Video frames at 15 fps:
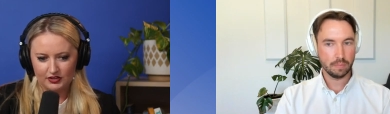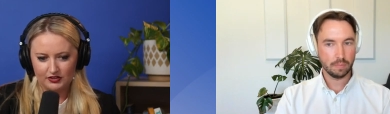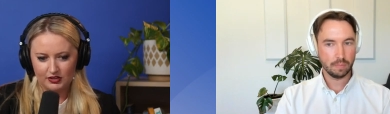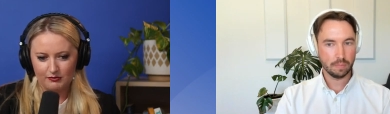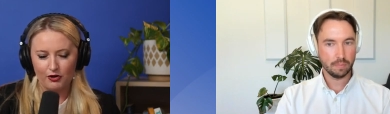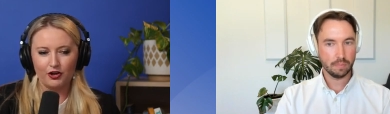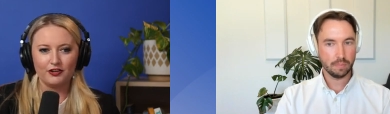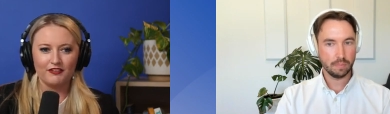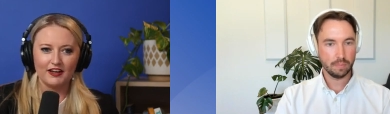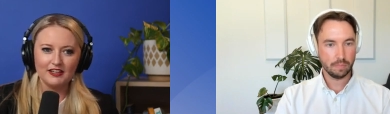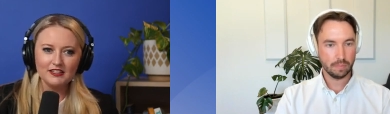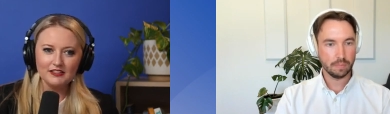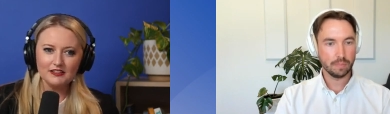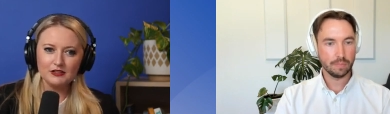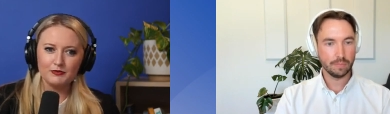Speaker 1: the
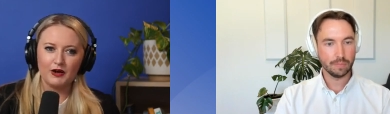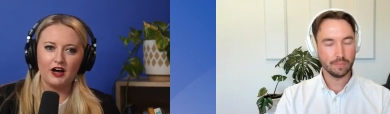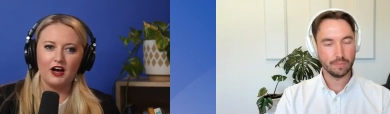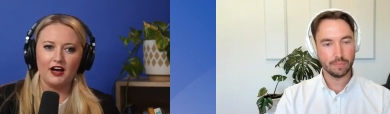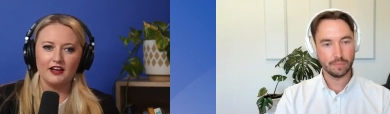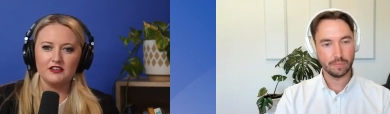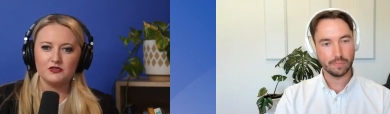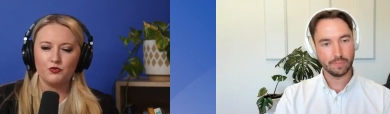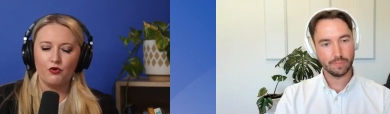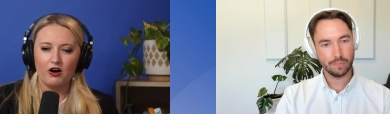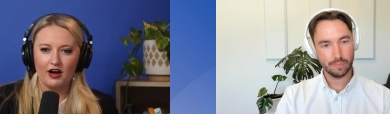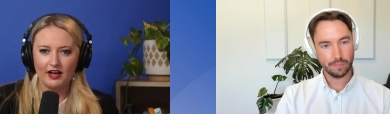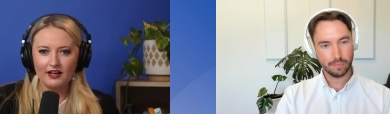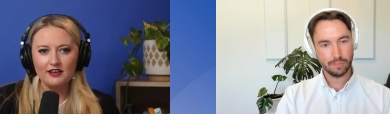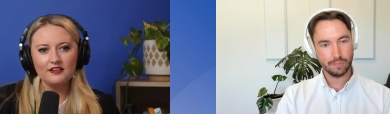motivators mm. behind mm.
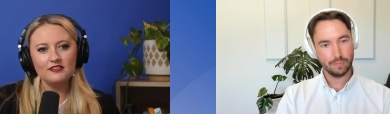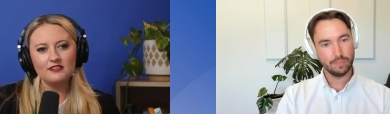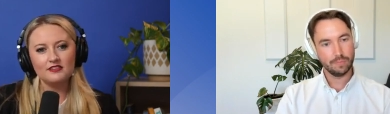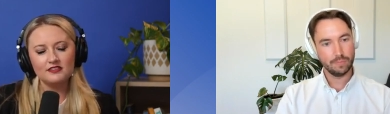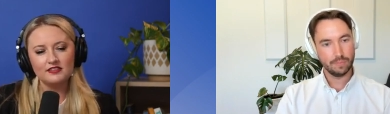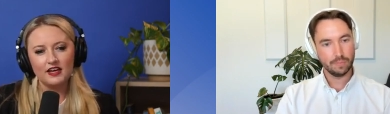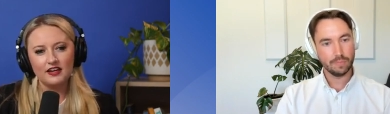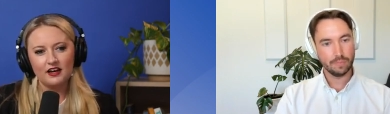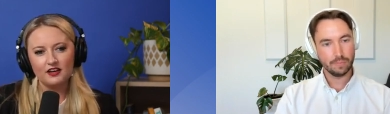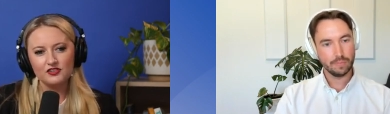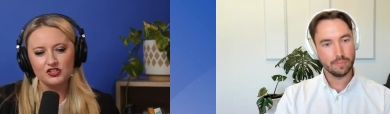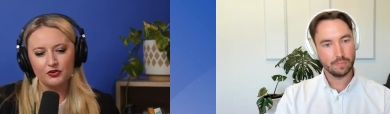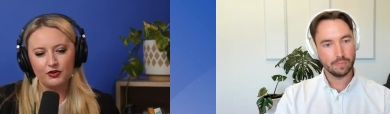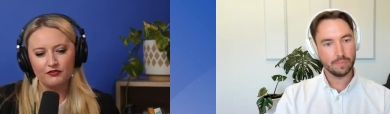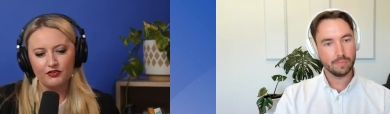why they are
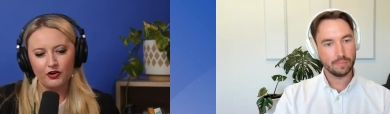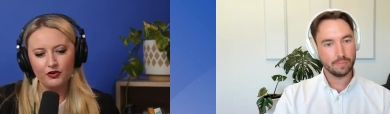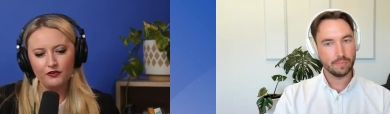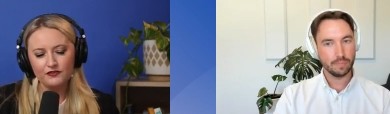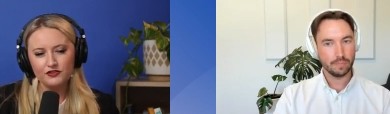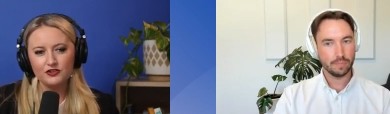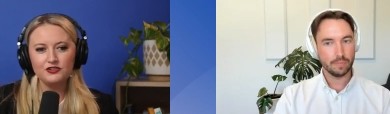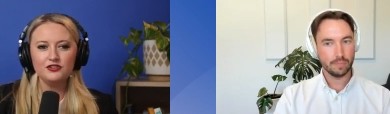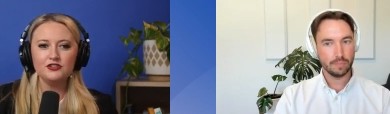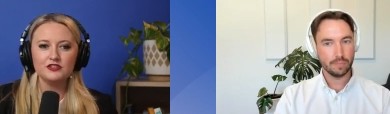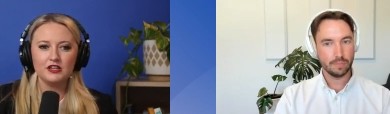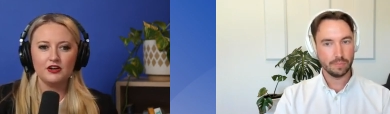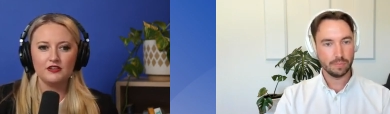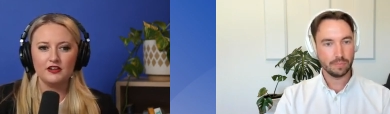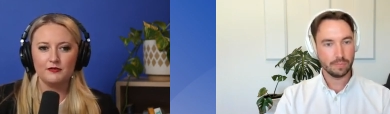so involved could you
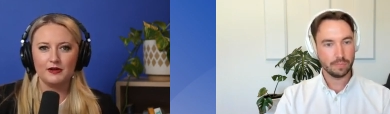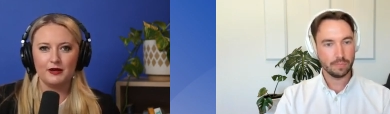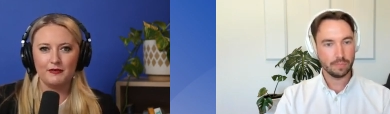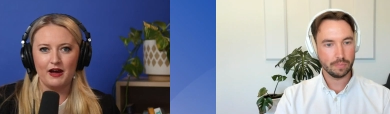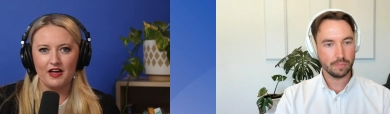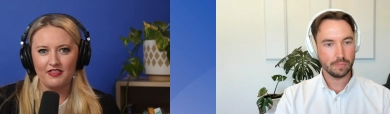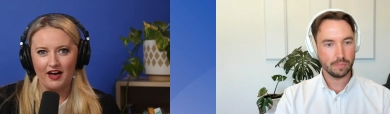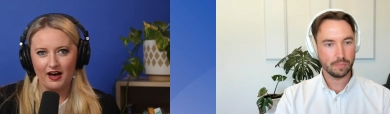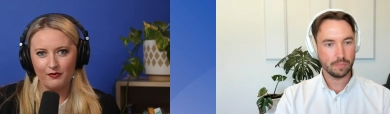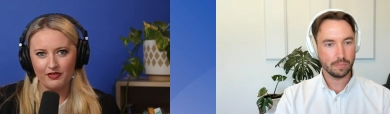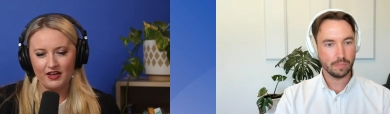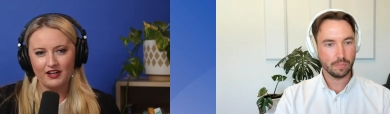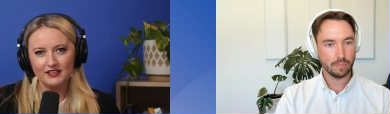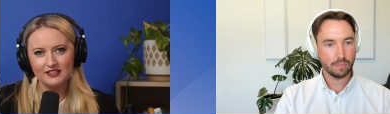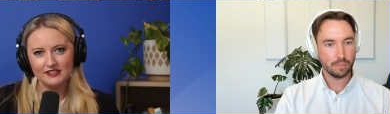share a little bit about that with
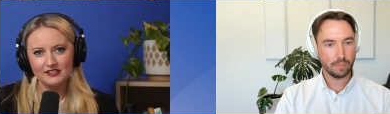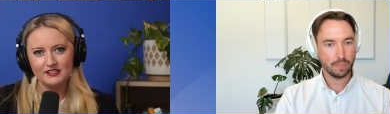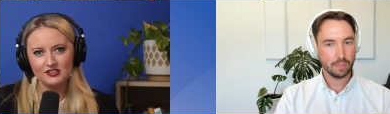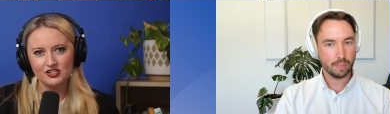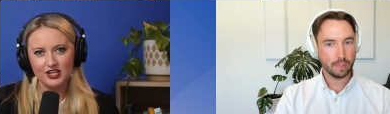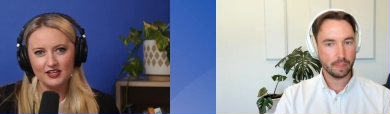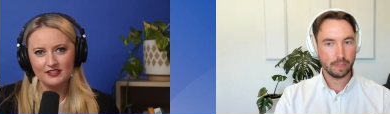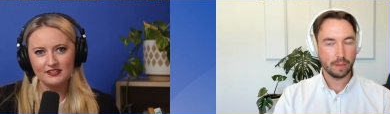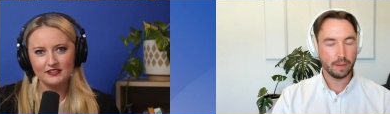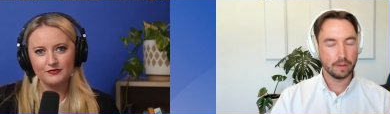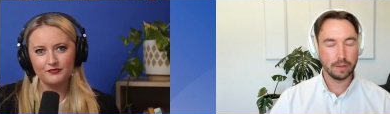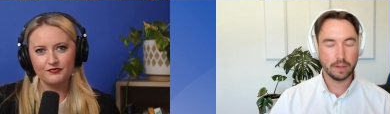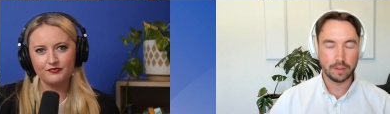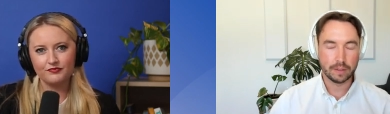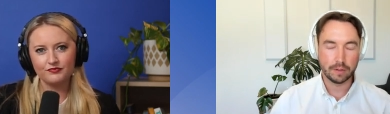our listeners jace
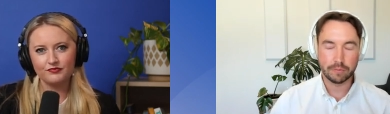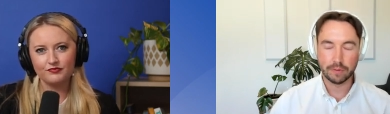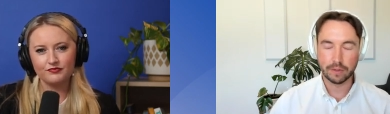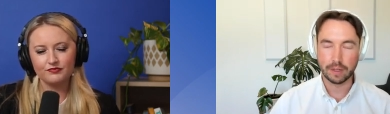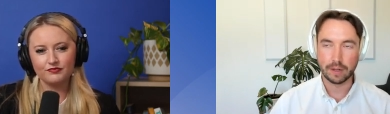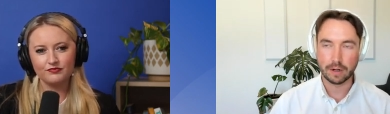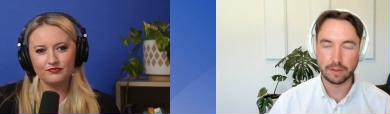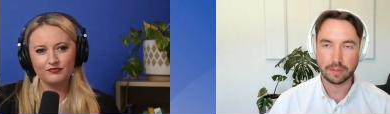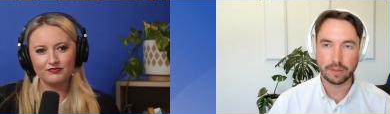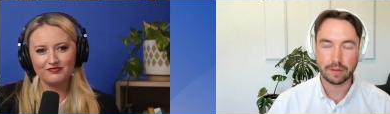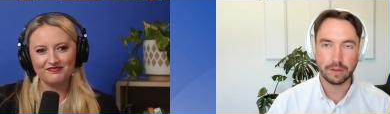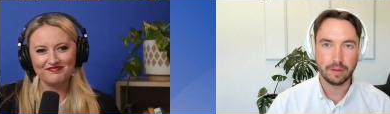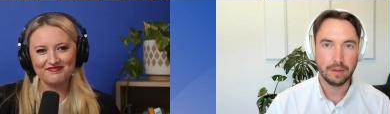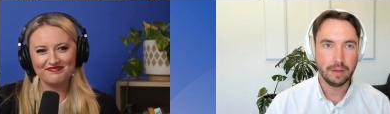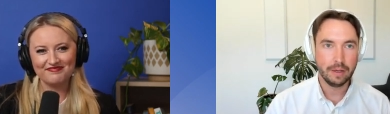
Speaker 2: yeah definitely and i think
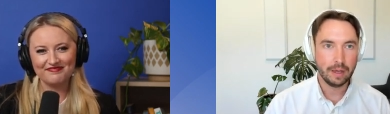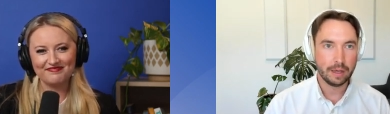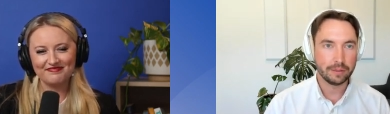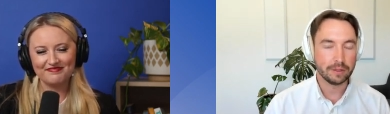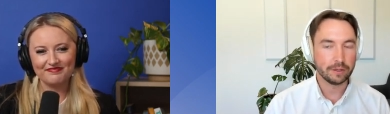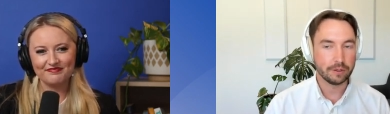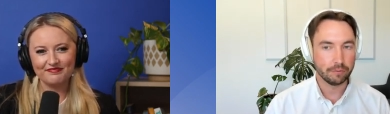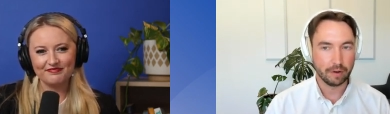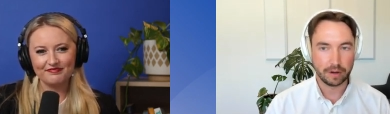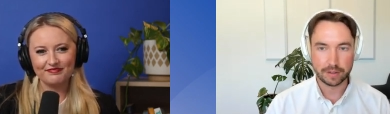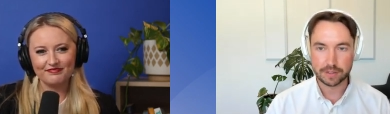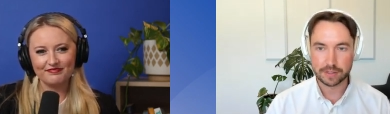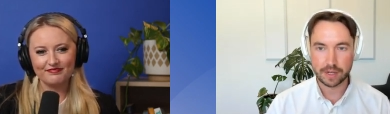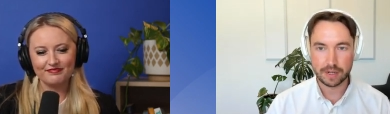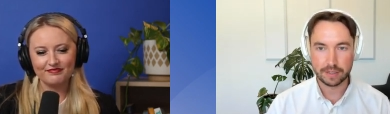I think you're right in
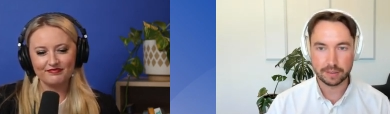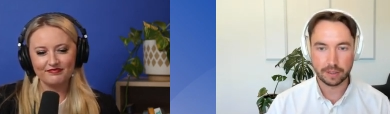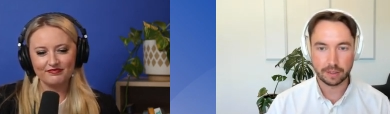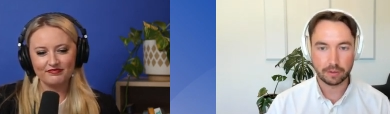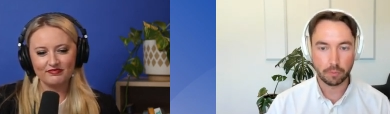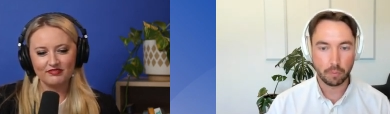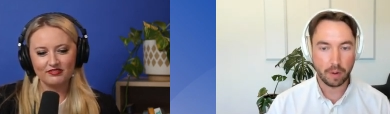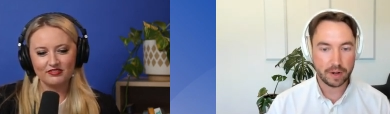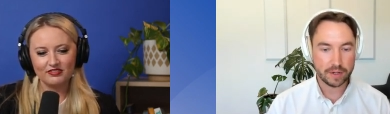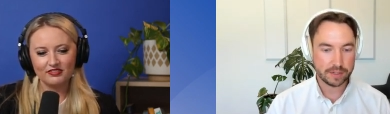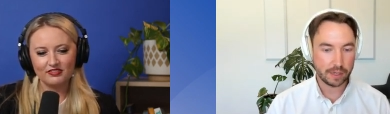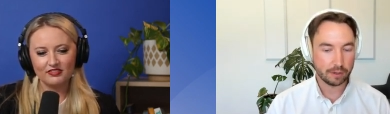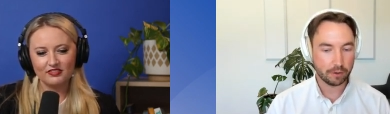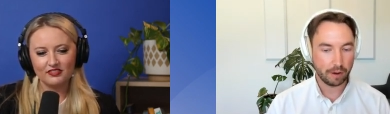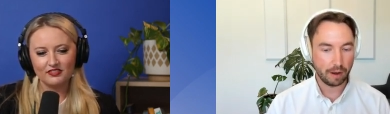saying that the ways
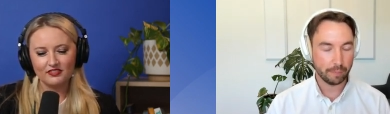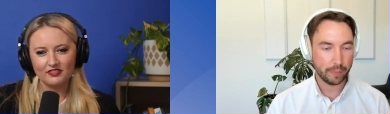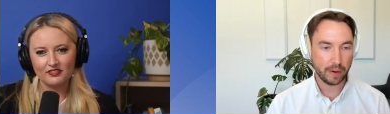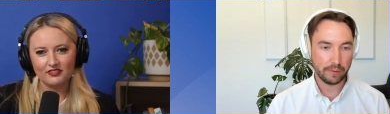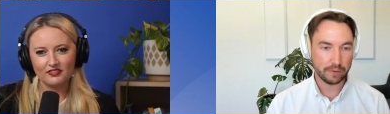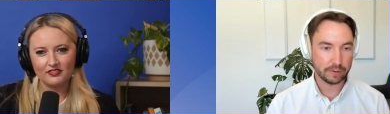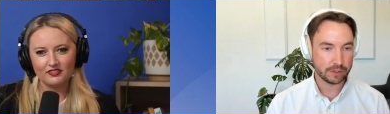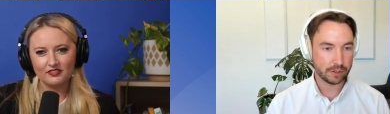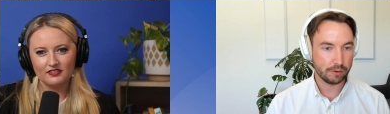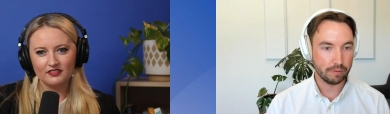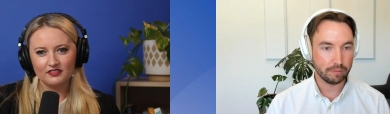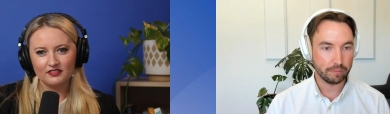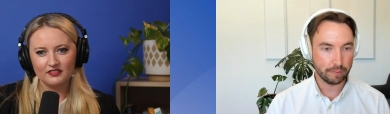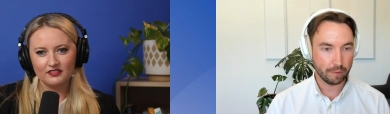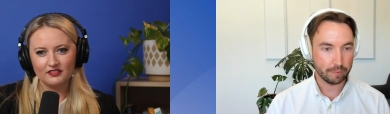that grandparents are
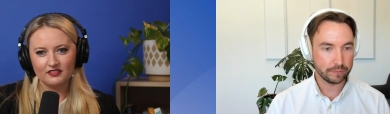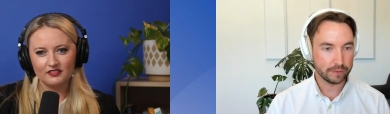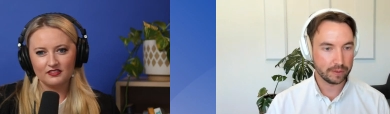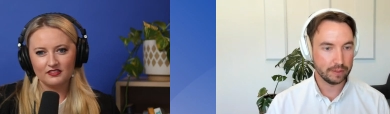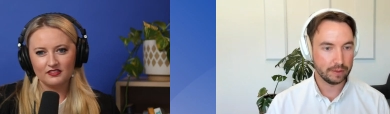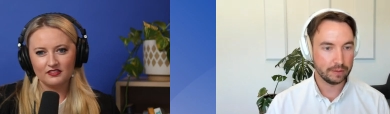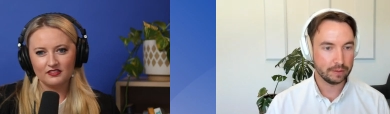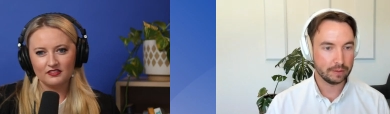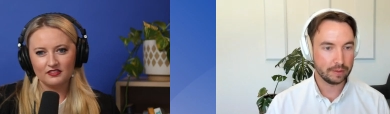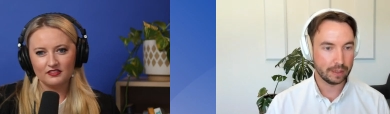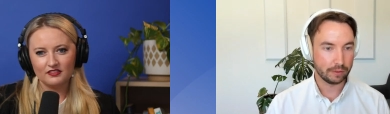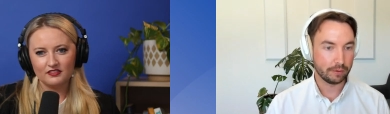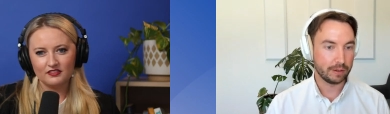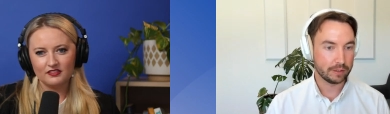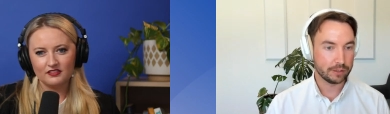involved in their
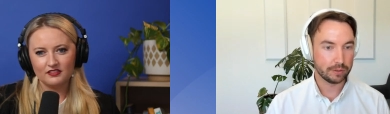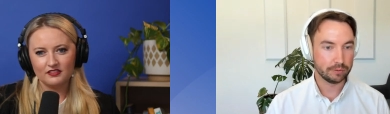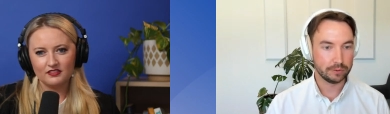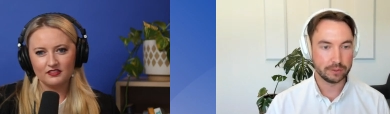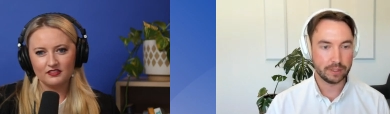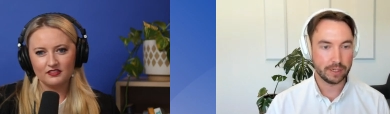grandchildren's